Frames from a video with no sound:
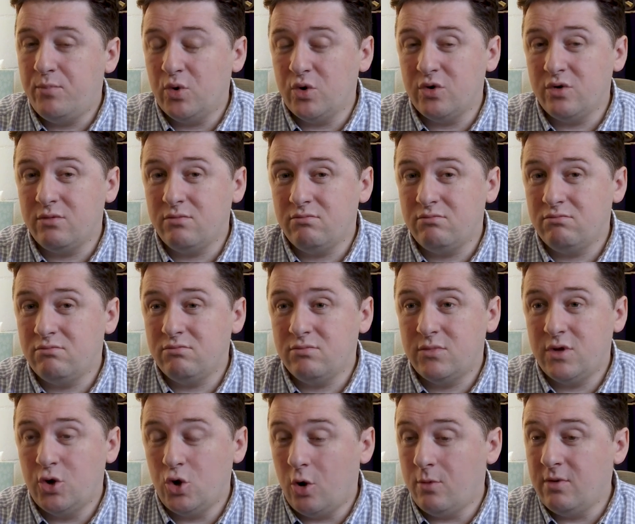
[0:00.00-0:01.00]
But
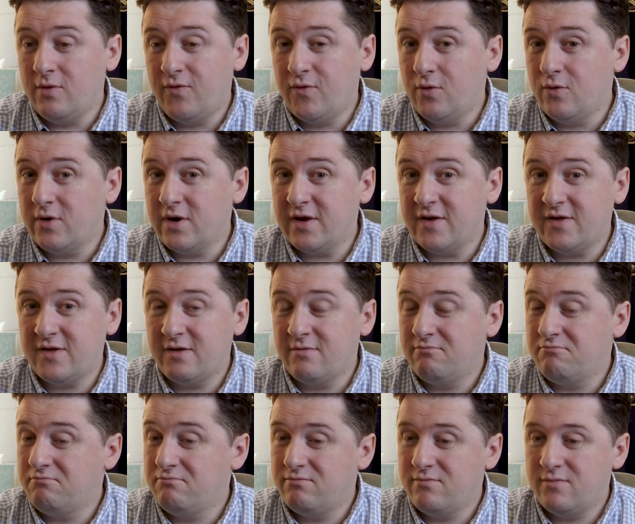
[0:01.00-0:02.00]
the normal
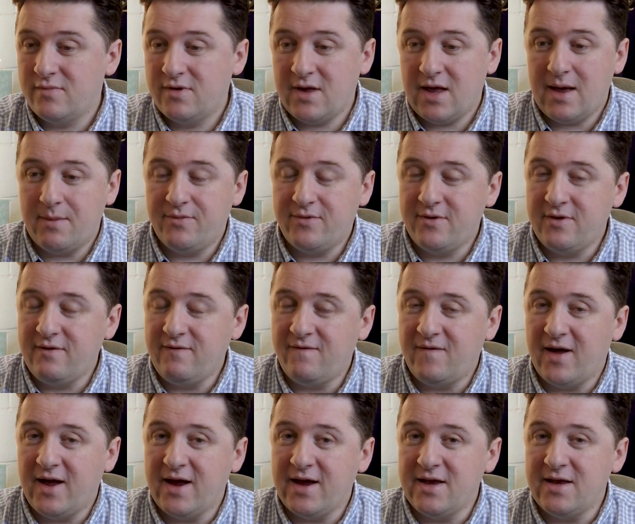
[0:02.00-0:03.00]
focus, absolutely
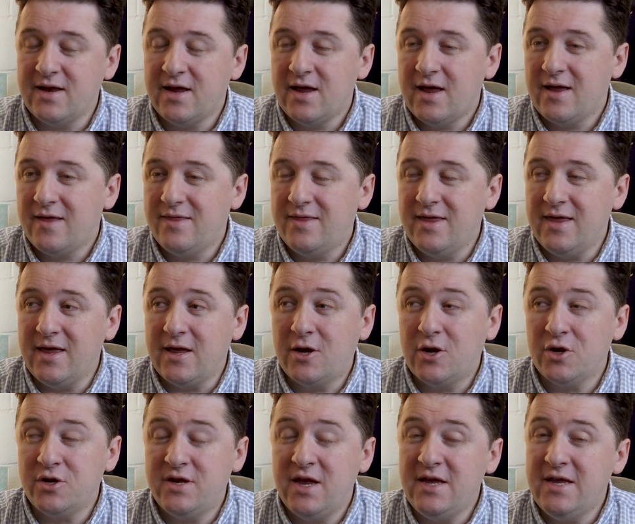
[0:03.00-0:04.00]
fine. The
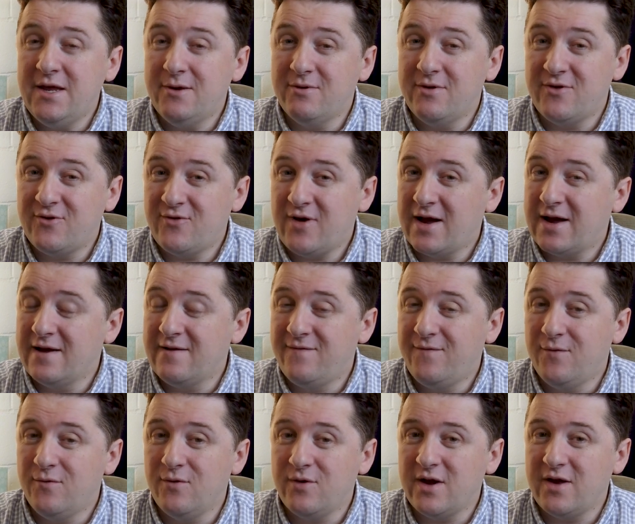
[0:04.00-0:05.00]
continuous tracking
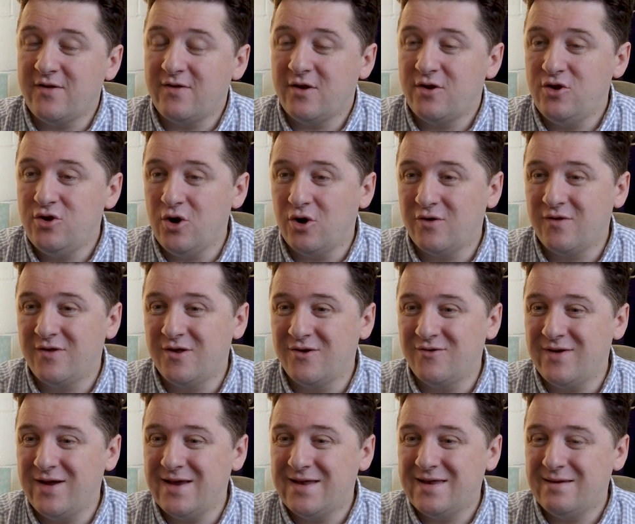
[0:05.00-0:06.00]
focus, not so
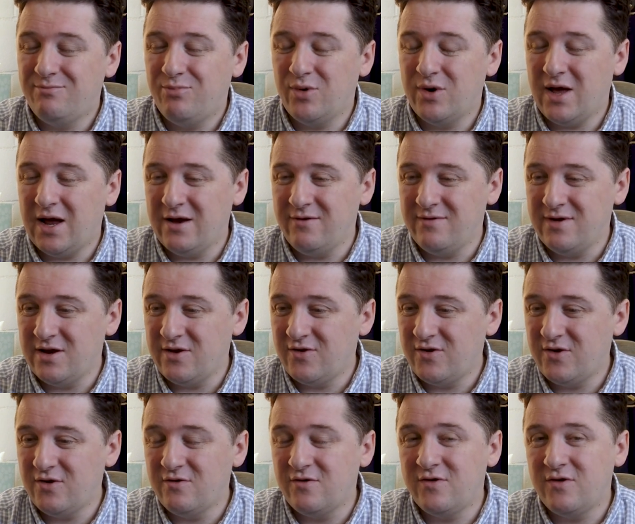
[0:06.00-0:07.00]
great, but I really
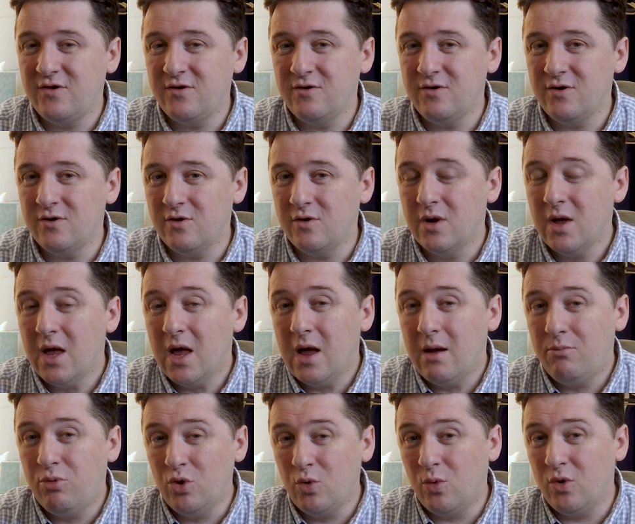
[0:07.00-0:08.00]
shoot studio.
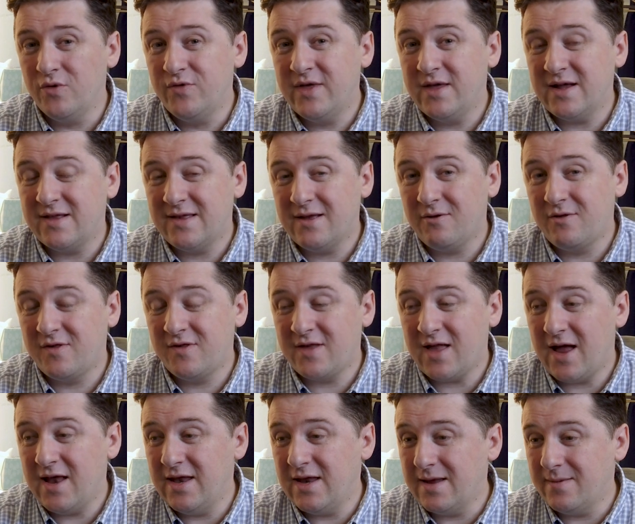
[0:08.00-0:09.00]
But the one thing that's
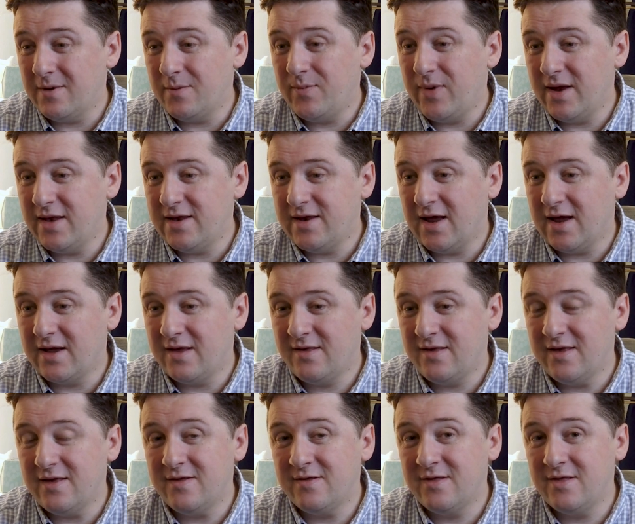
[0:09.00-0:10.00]
outstanding about
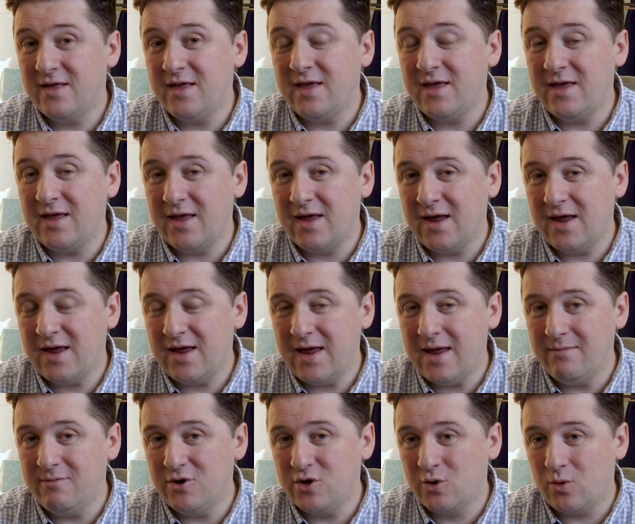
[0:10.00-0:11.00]
Pentax is the
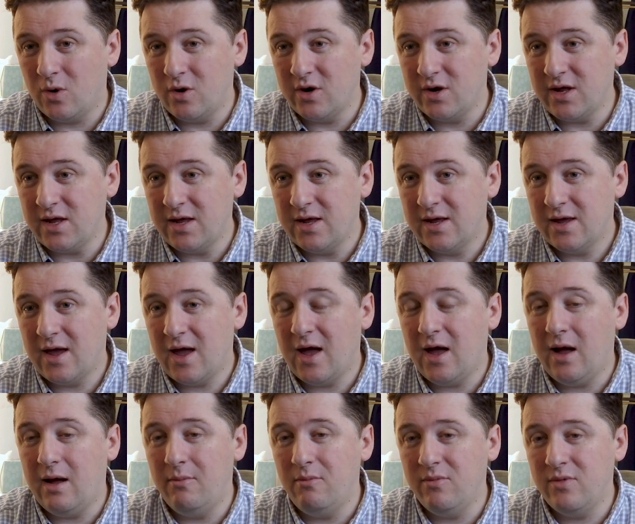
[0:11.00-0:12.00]
image quality.
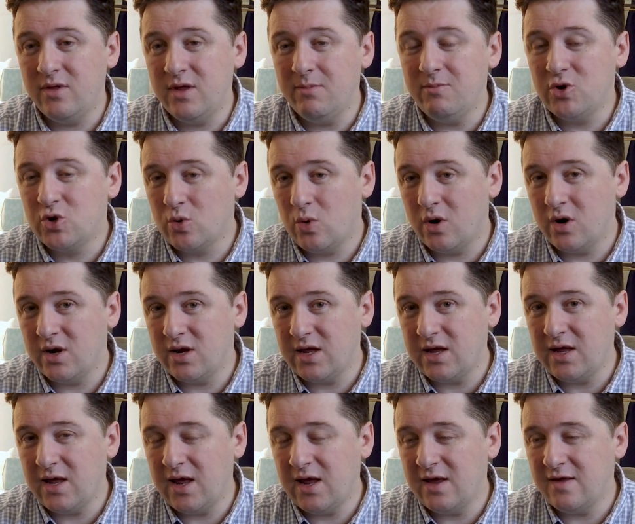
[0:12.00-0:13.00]
The image
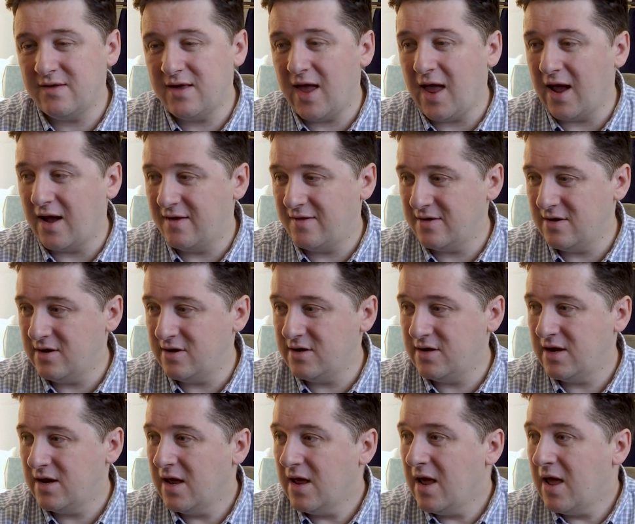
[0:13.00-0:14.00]
quality is
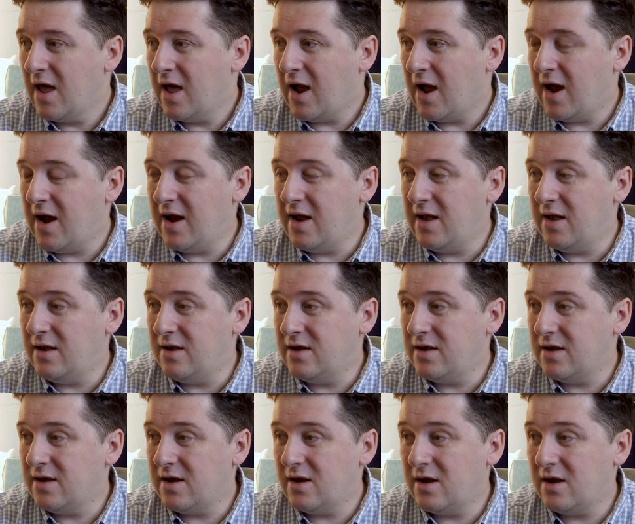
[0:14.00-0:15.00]
excellent, and
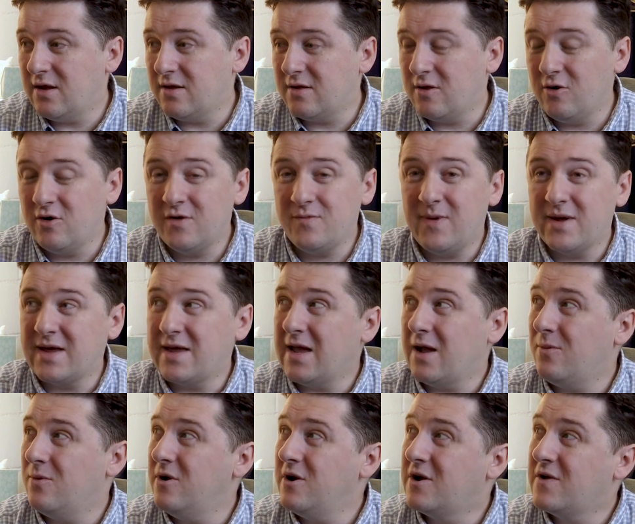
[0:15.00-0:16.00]
as long as my
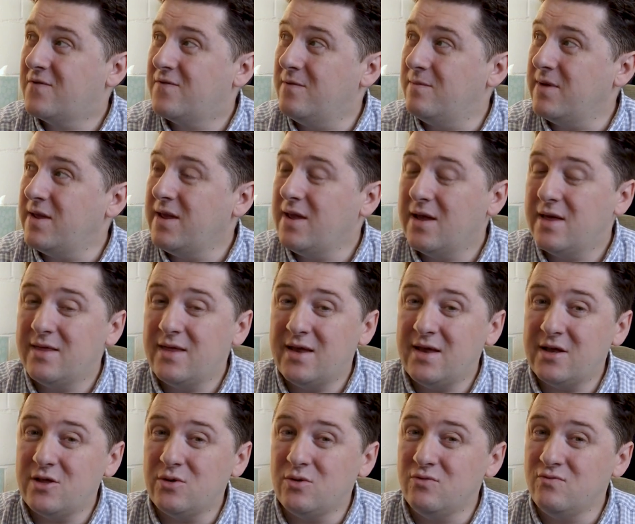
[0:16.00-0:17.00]
gear works for me,
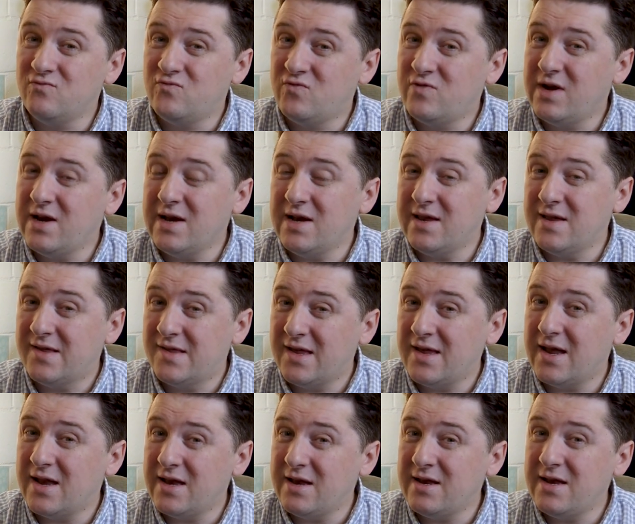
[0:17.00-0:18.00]
then I don't really
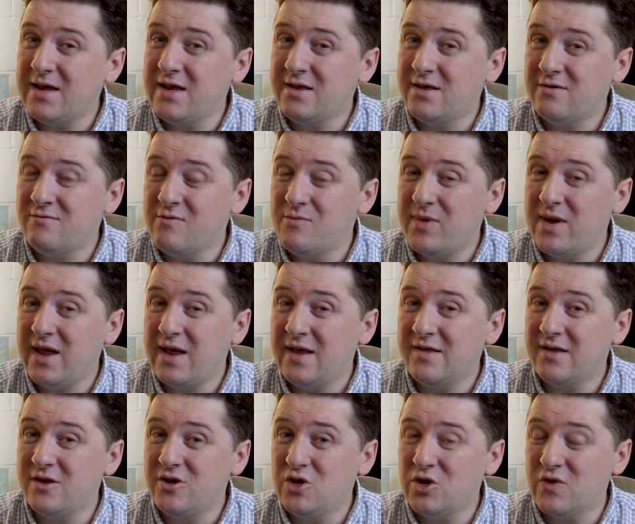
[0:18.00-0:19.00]
see any need to
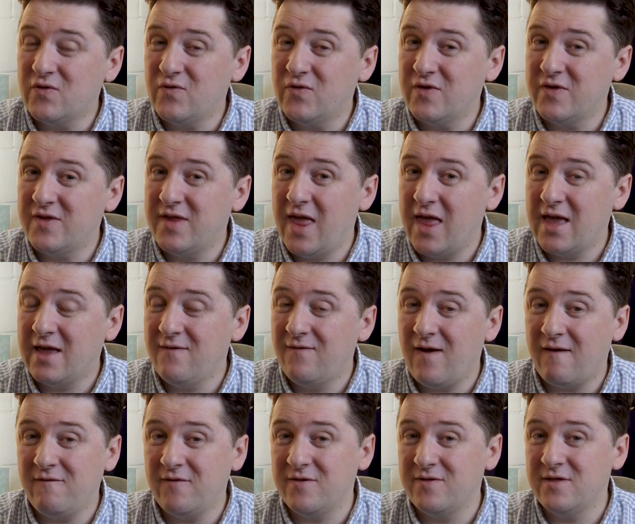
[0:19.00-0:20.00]
replace it just for the sake
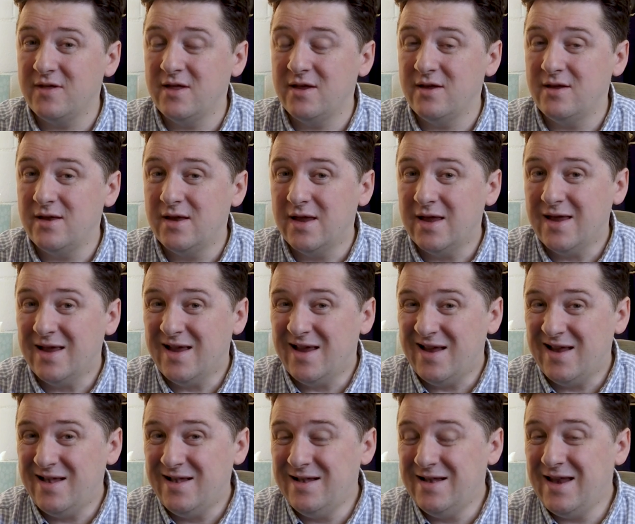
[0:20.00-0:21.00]
of having the
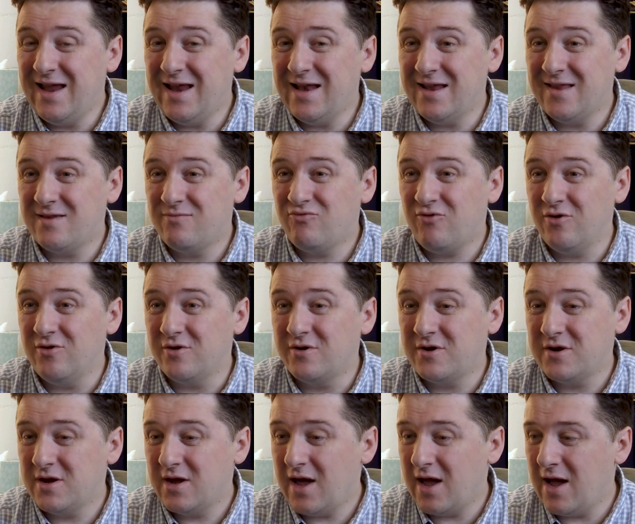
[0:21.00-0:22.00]
latest
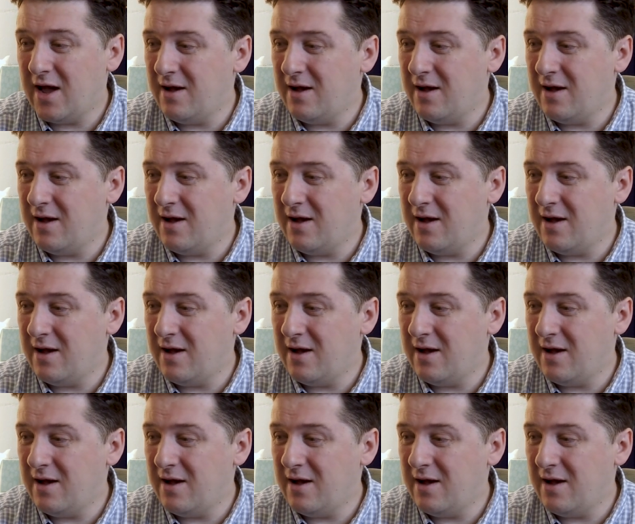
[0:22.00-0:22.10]
product.